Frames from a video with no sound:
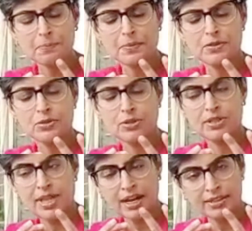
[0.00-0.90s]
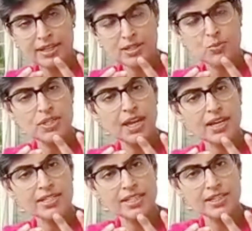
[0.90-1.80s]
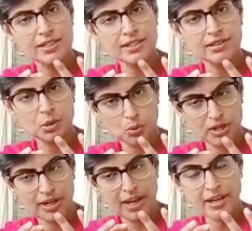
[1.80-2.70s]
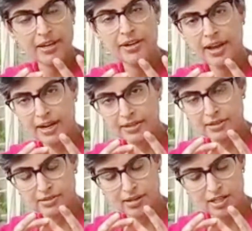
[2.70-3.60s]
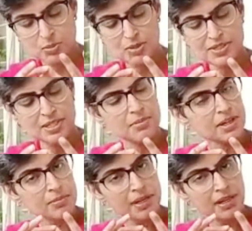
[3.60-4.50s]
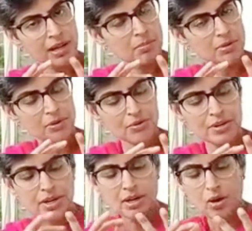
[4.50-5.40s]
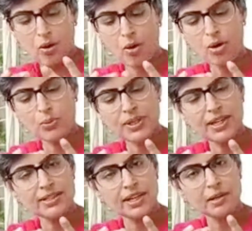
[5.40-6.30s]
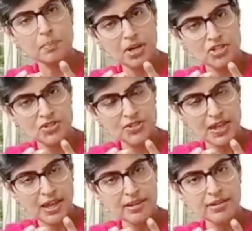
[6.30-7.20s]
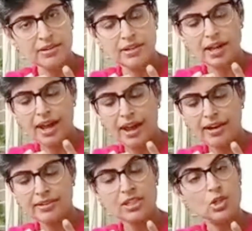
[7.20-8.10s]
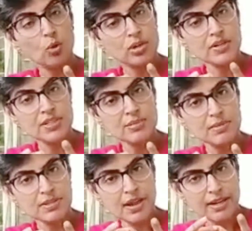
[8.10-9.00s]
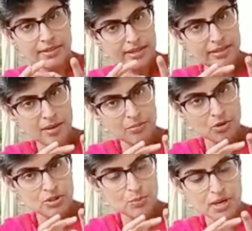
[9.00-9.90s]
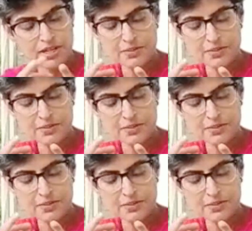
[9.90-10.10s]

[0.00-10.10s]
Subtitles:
so in that case we can take a donor egg and husband's semen and make an embryo, or we can take patient's egg and the donor semen, and then the embryo is made.